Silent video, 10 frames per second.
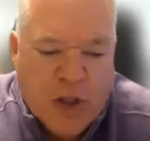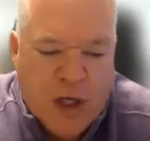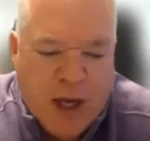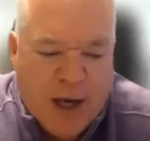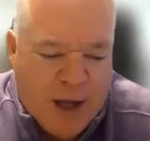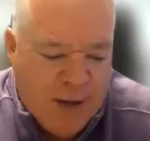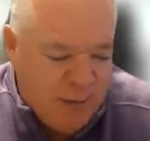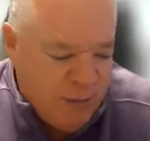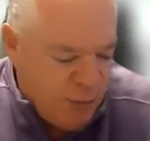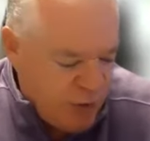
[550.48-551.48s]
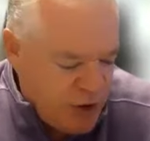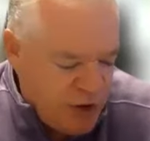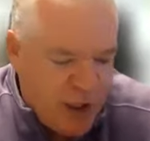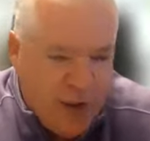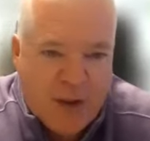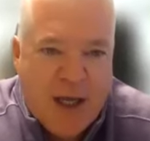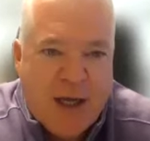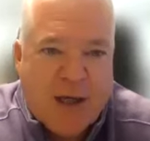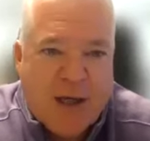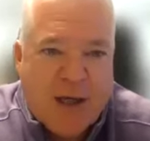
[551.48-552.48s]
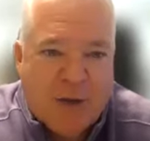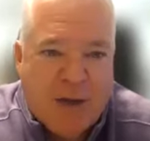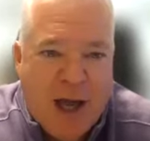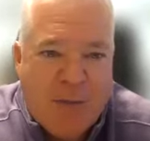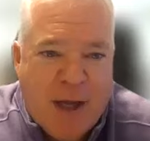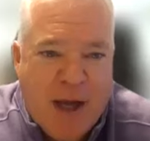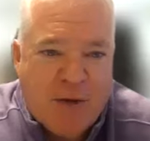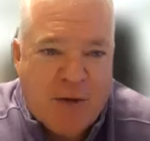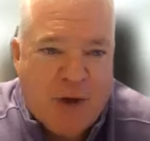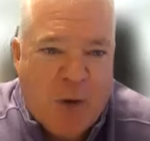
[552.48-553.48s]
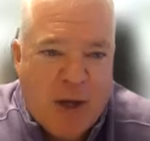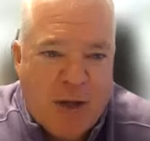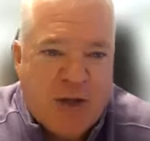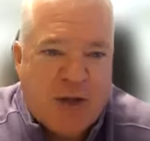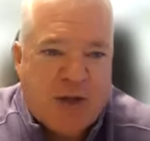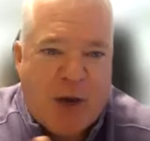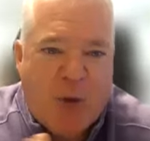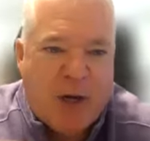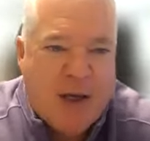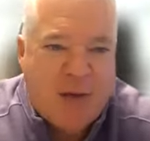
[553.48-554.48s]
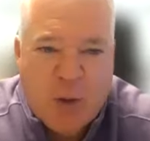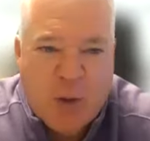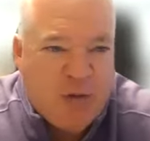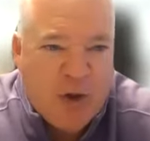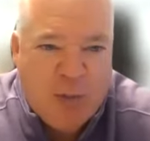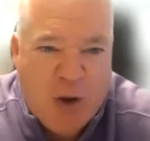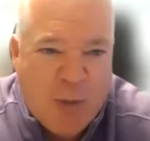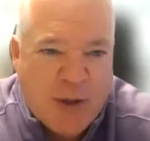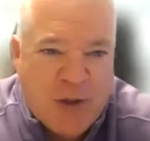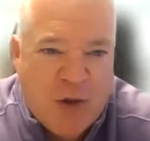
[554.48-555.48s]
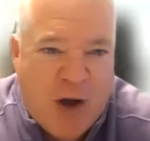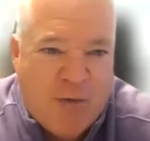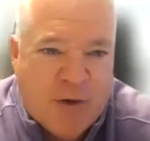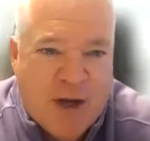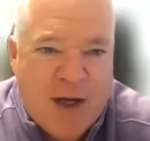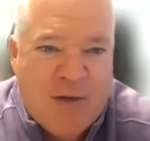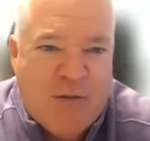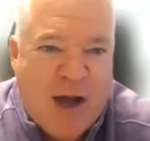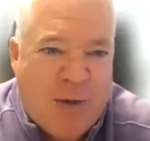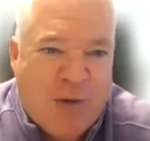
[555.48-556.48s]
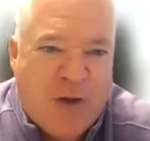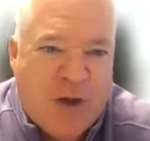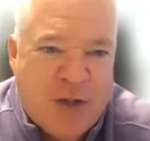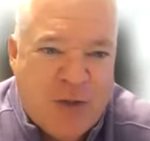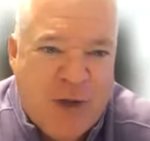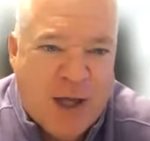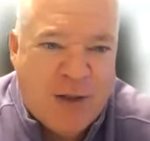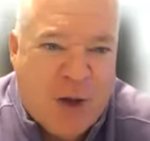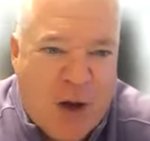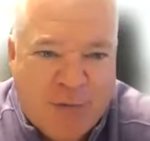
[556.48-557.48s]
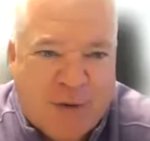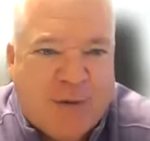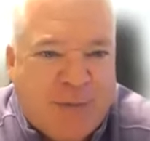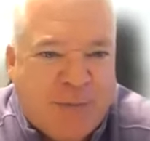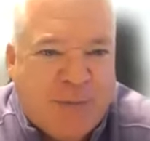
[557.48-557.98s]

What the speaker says: Chad, I appreciate you taking a little time to answer the questions. I want to give you a few moments to offer any final thoughts you'd like to offer.